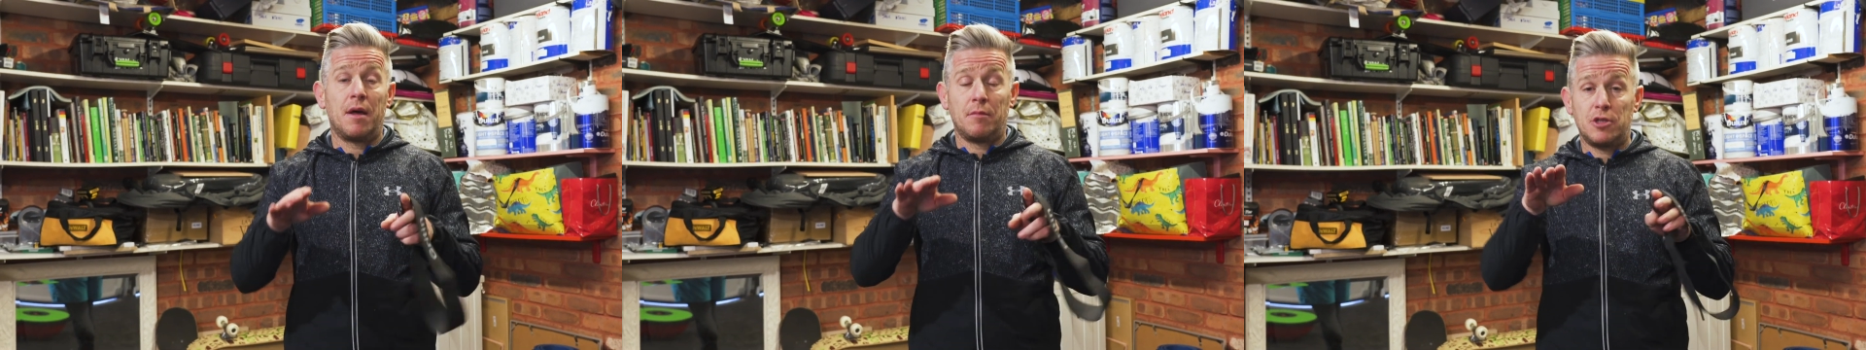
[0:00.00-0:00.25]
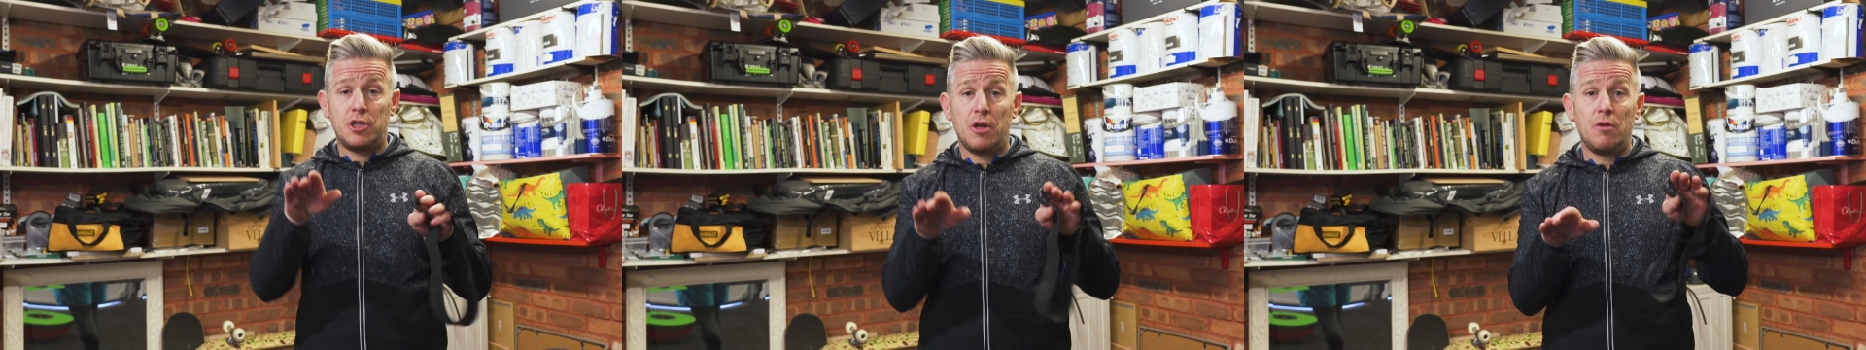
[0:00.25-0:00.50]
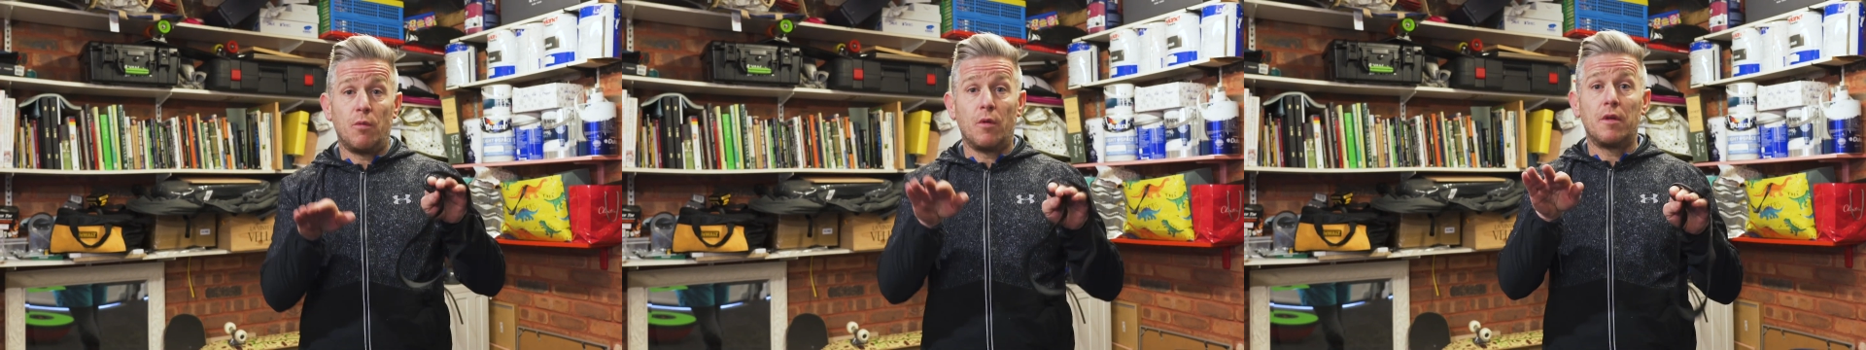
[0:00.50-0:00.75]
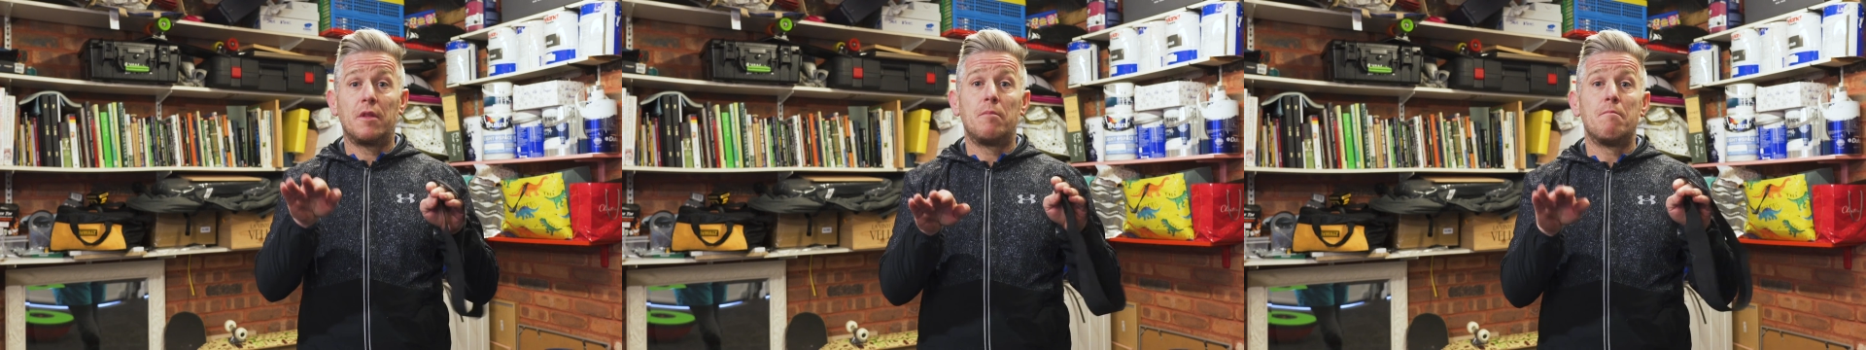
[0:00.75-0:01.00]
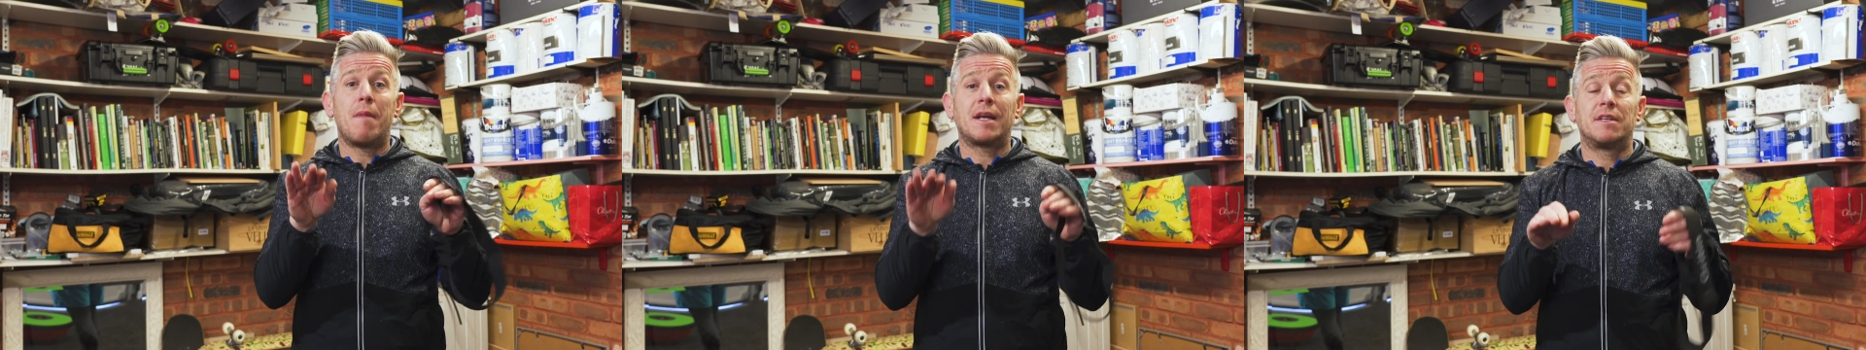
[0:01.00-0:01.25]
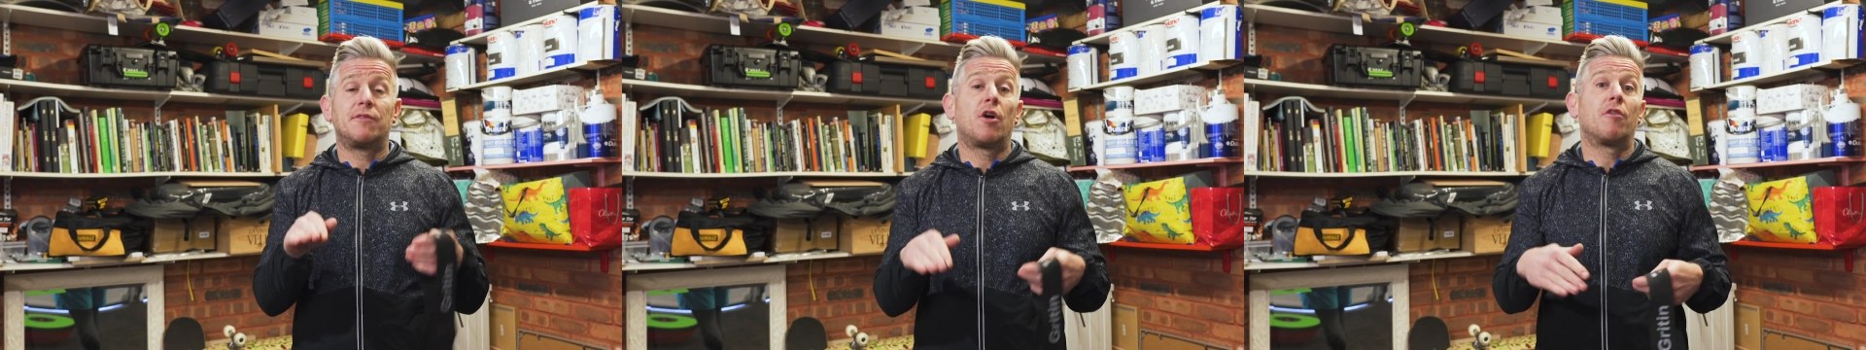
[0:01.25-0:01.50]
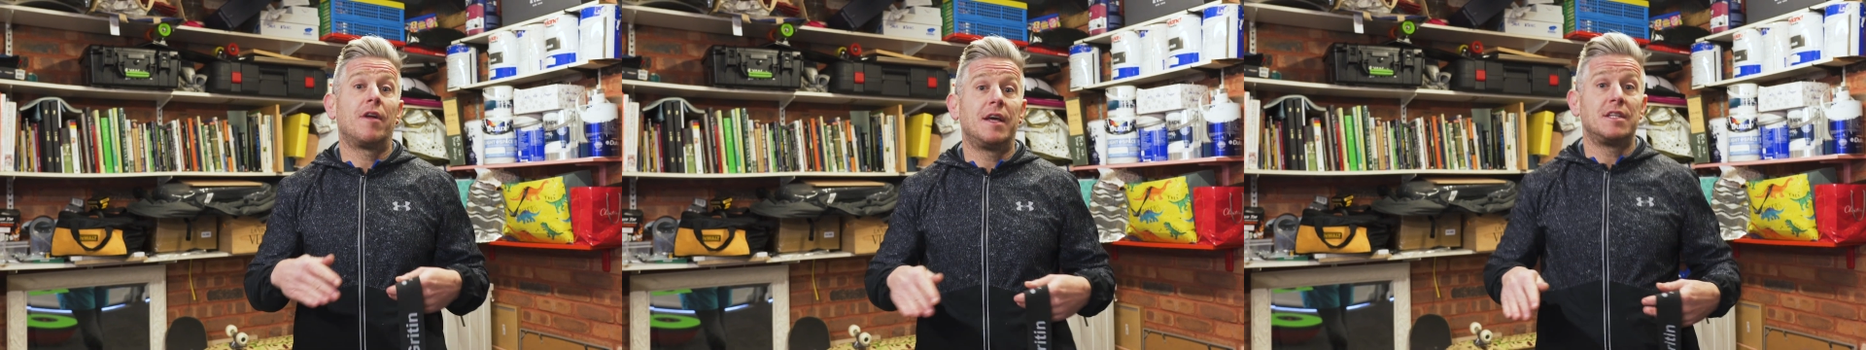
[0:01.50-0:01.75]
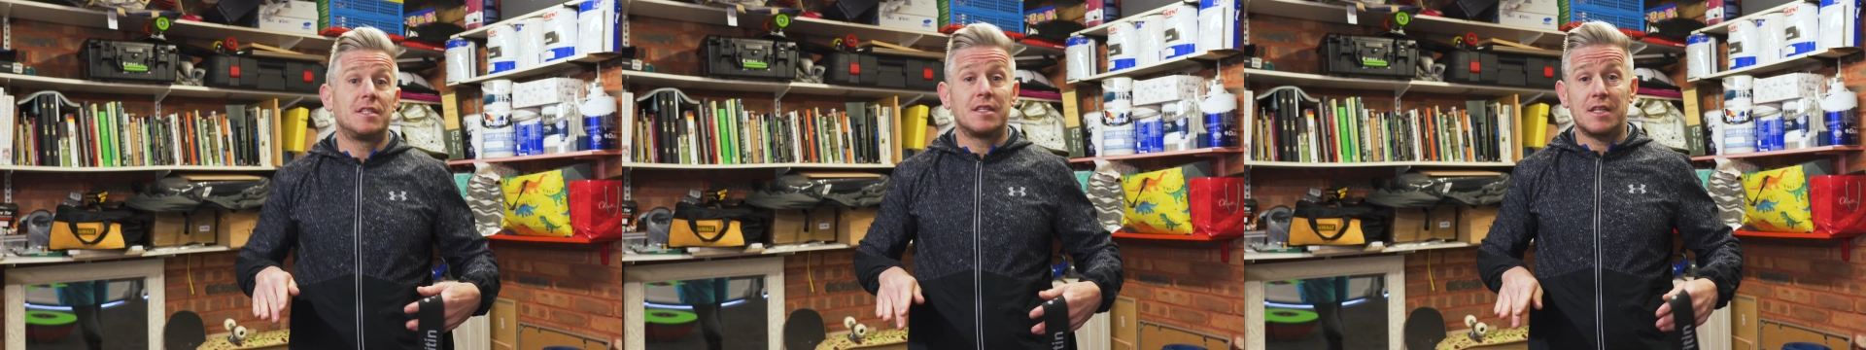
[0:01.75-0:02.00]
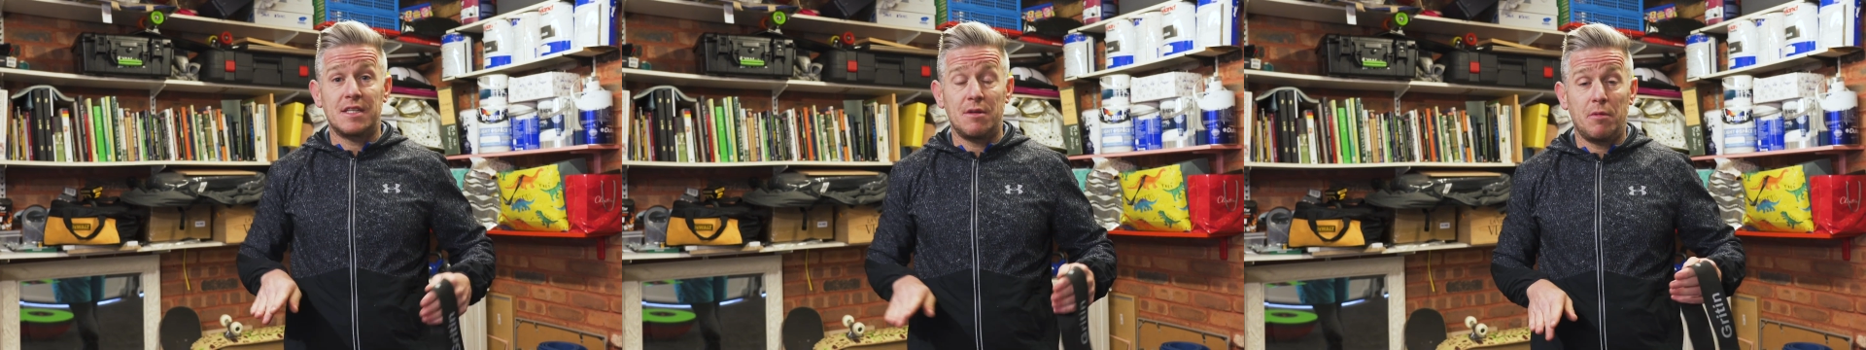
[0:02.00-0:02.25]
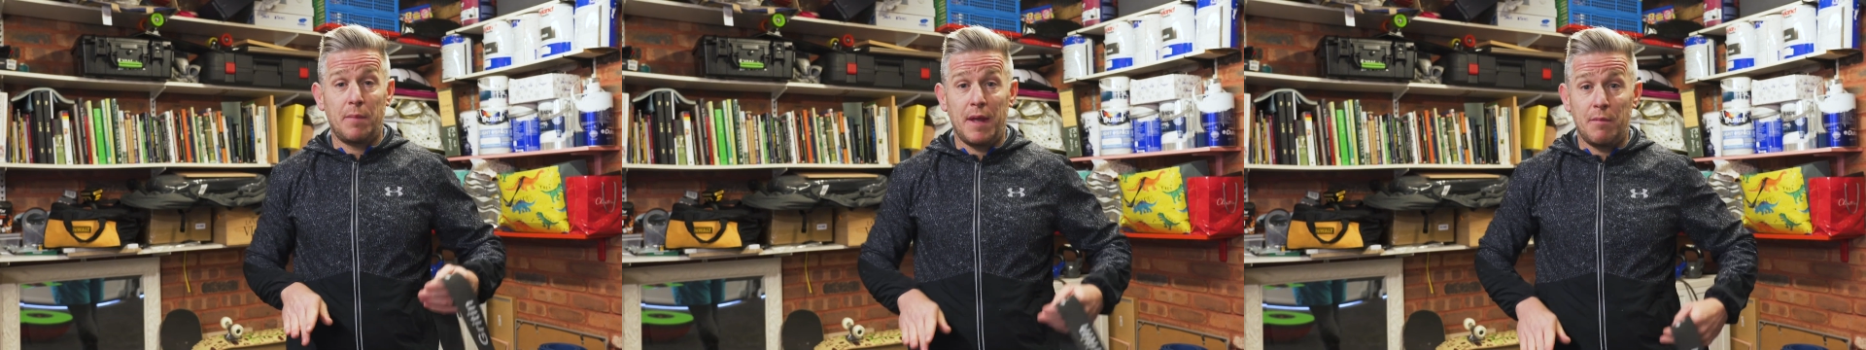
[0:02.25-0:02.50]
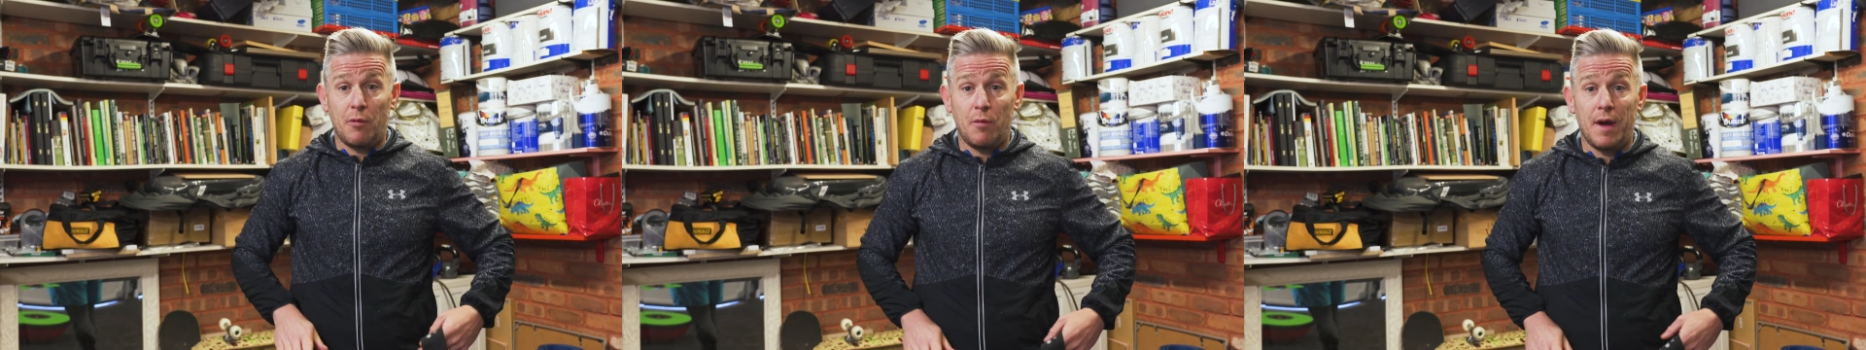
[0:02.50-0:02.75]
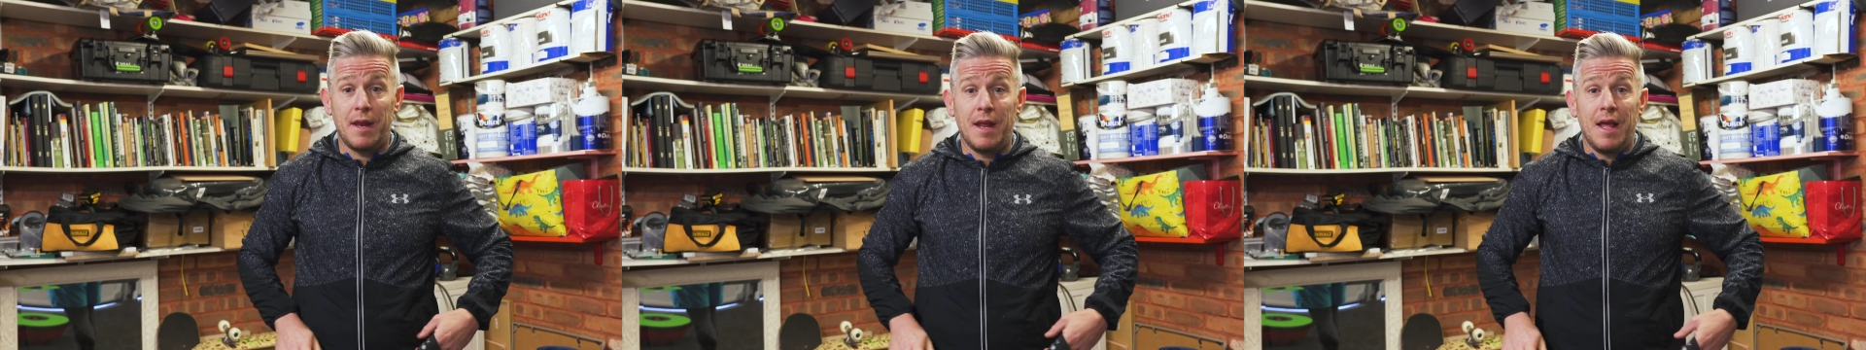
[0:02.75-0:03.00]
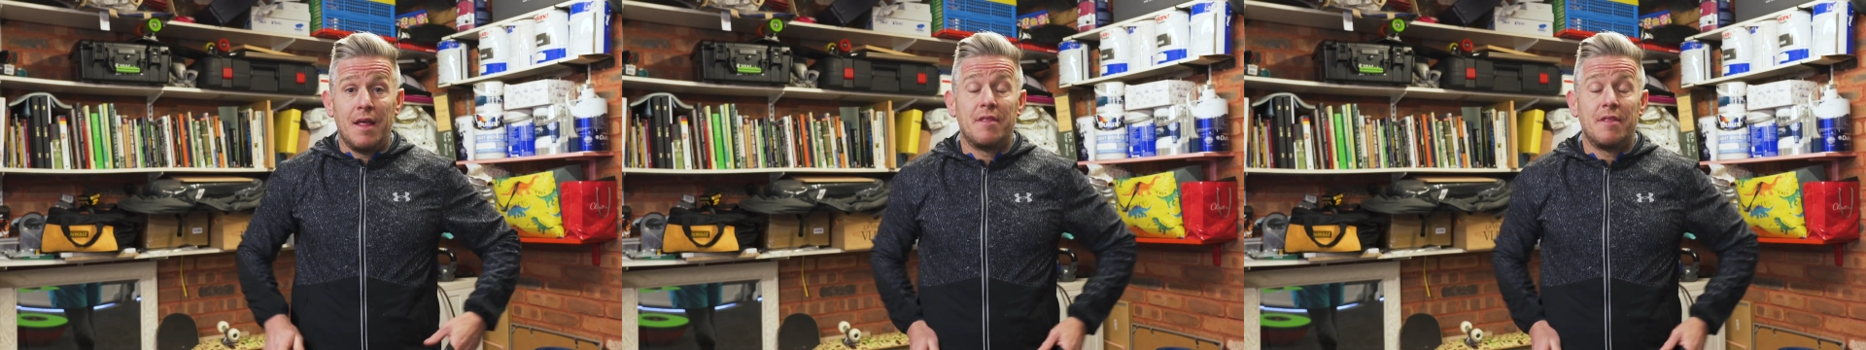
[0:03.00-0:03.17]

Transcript: I'm going to show you one of the massive correlations I see with people when